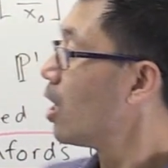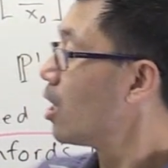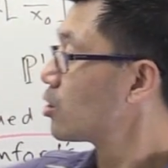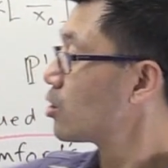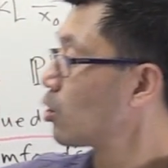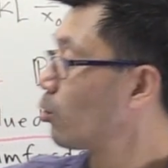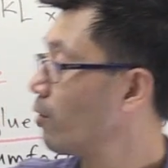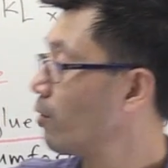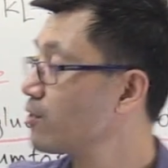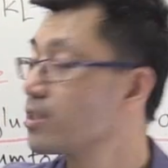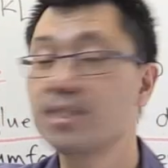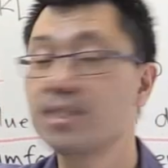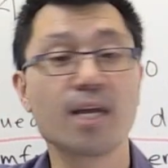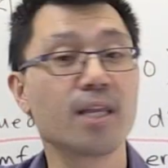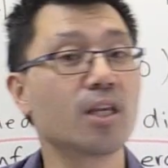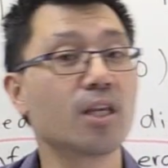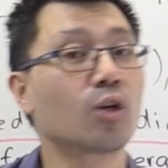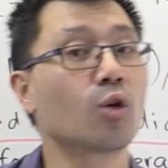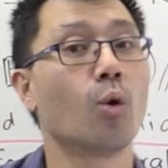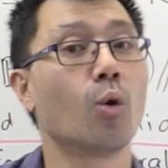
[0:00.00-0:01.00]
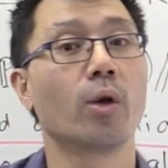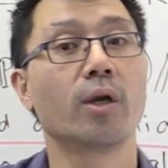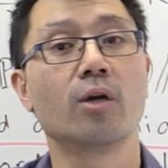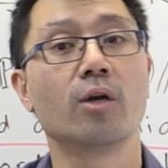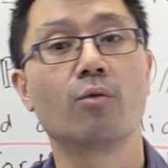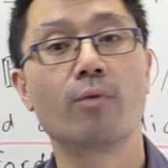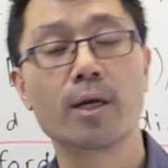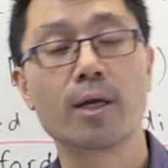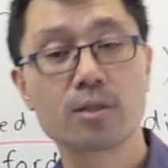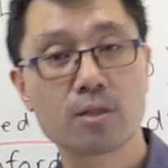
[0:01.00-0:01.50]
So we've seen the
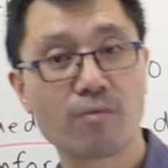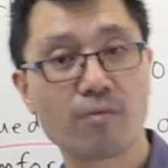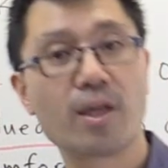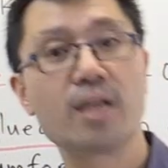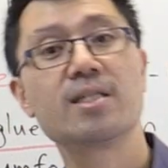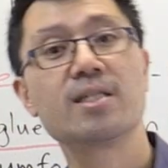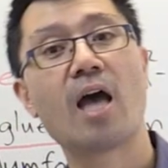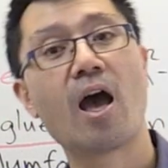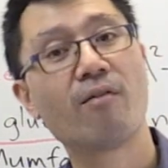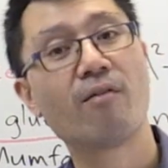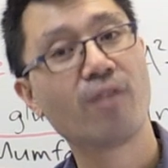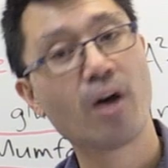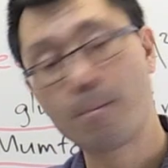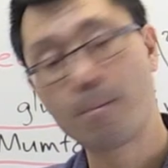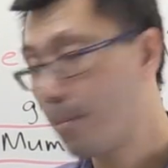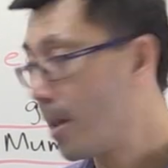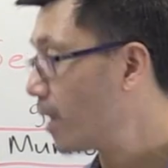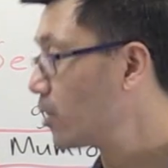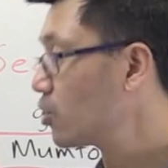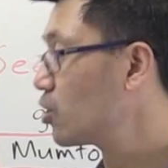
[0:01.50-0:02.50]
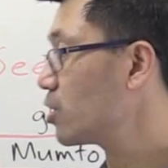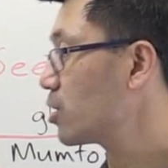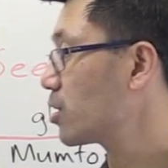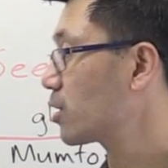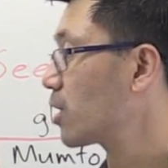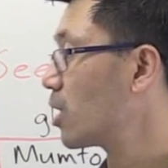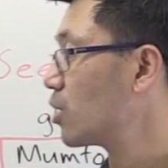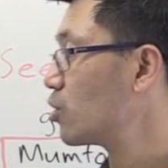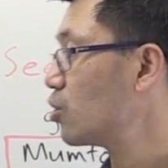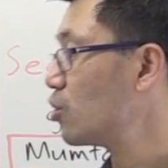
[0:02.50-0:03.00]
coordinate rings of these affine patches.
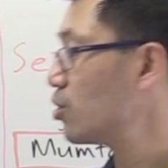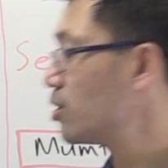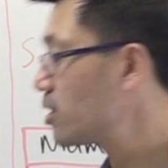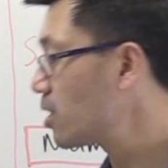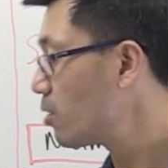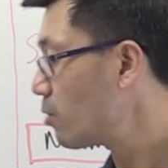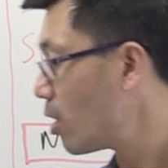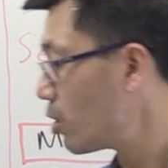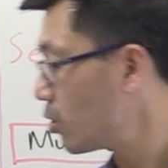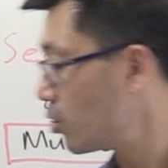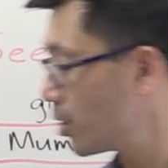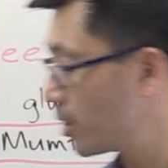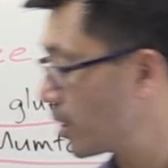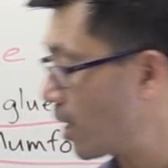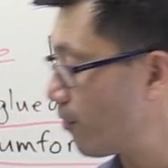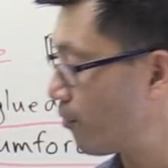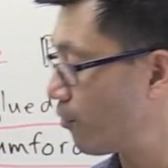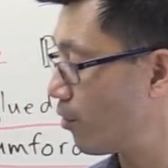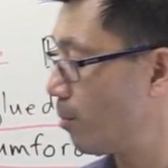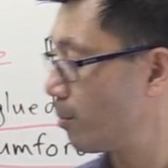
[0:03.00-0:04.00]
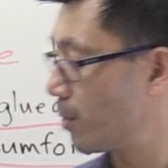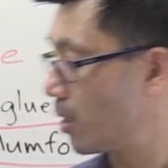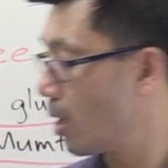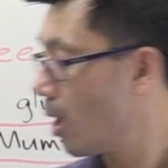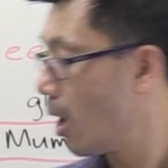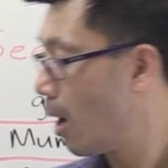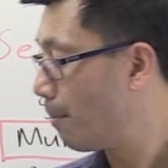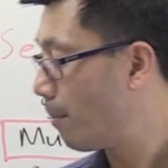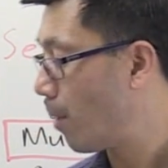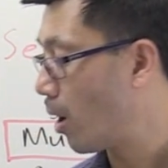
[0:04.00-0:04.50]
Okay, u0 you get from the
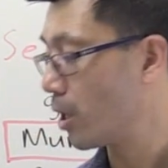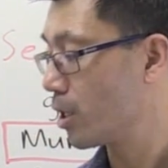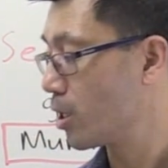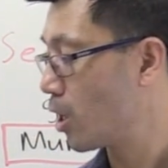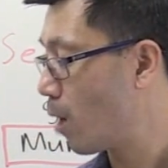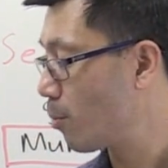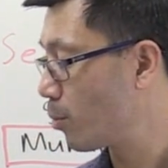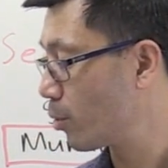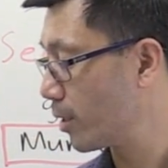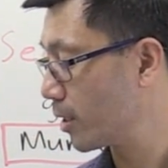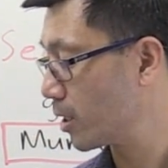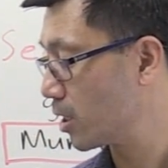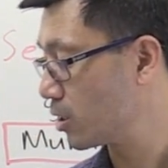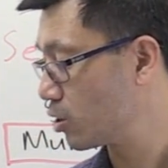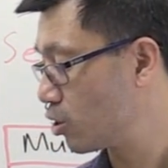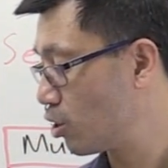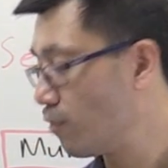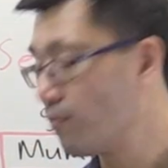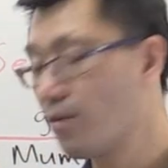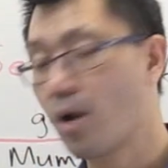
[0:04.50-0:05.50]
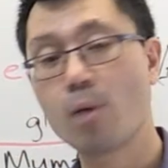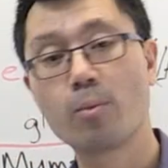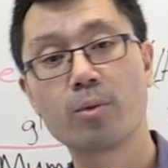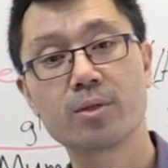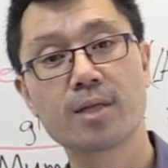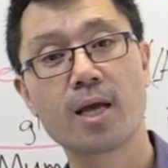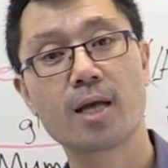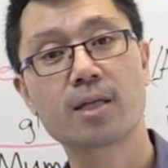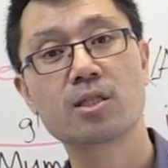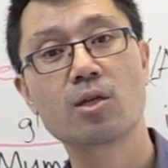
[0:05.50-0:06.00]
polynomial ring in two
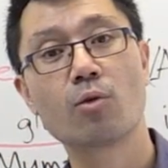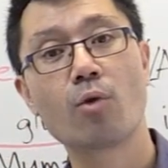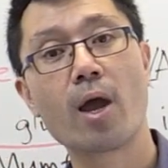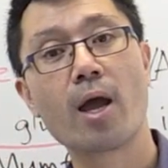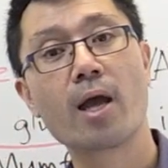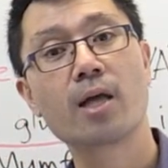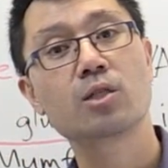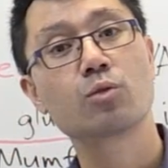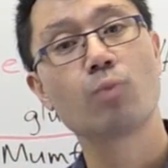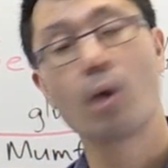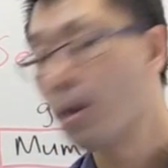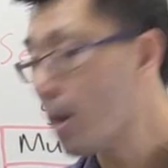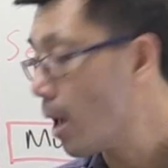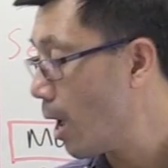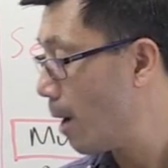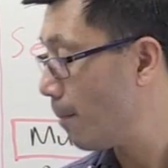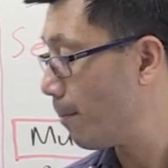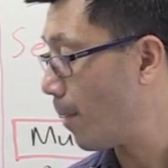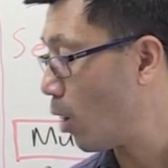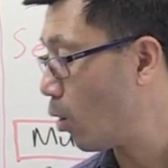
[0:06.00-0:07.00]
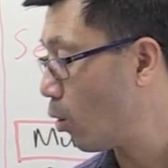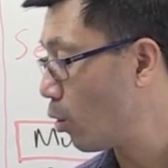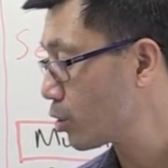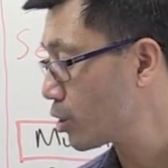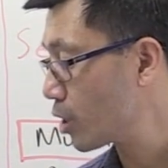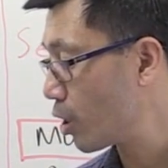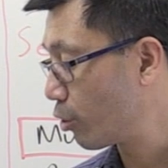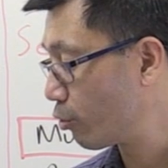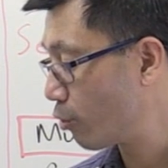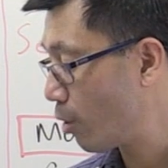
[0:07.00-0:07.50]
variables x0, x1, by
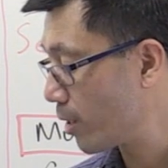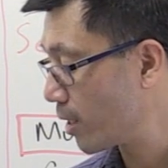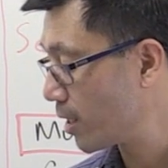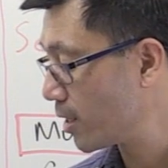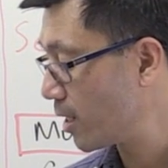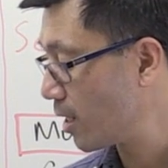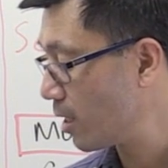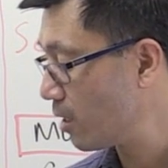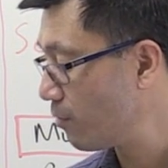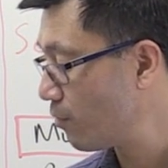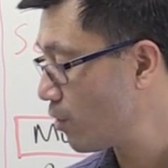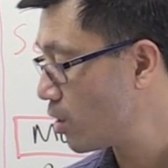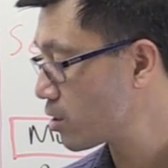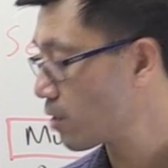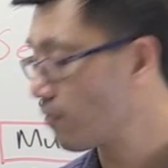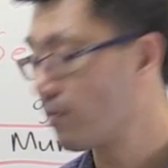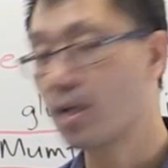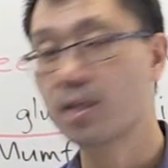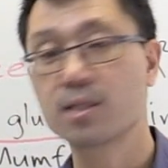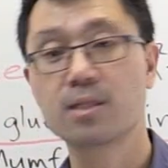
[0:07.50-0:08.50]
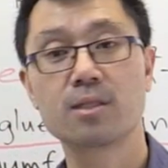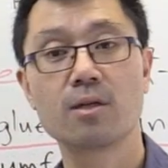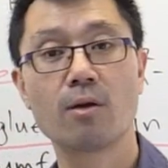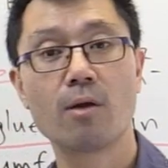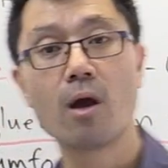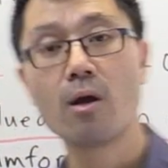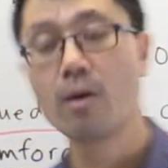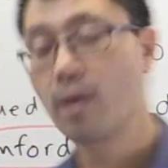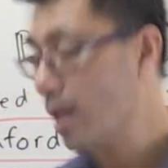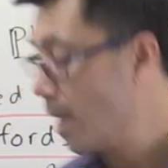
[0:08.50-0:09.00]
also throwing in the inverse of
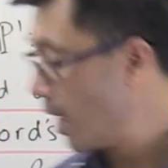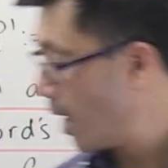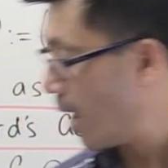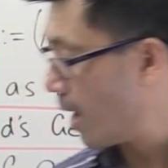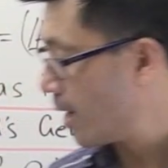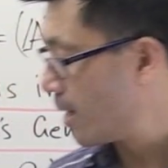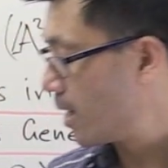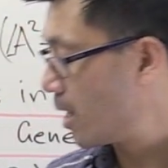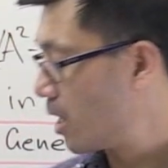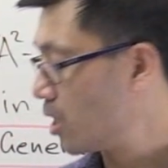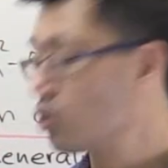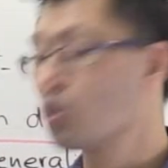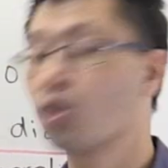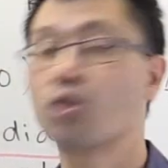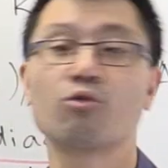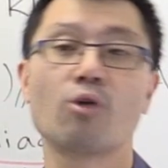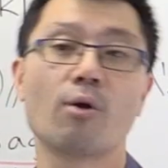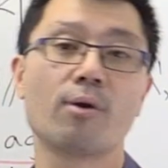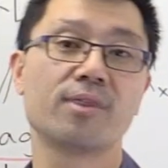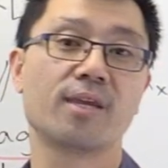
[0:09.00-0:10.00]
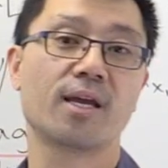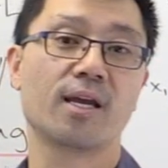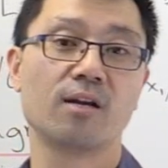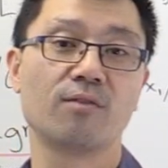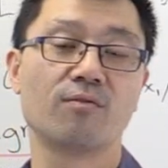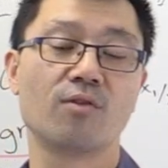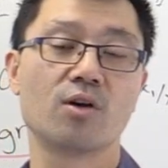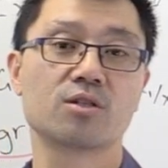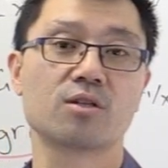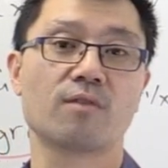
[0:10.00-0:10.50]
x0, and here you throw in the
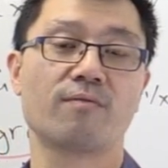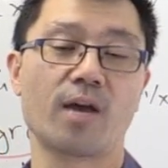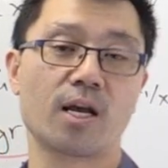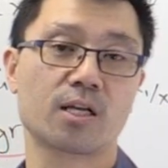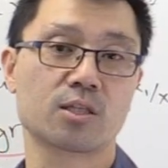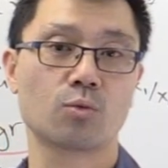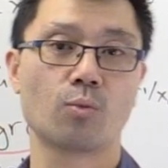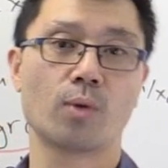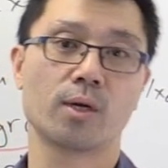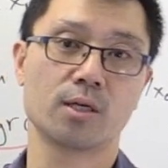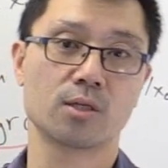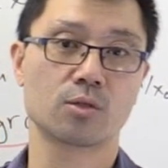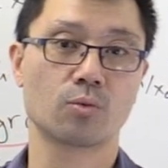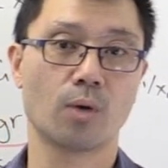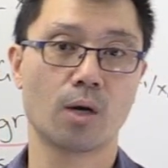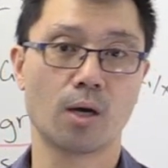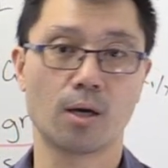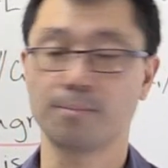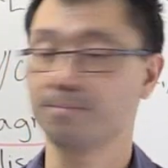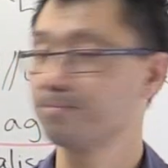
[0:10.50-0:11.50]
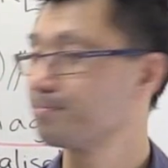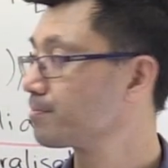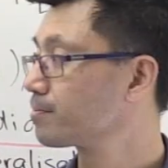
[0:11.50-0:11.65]
inverse of x1 as well.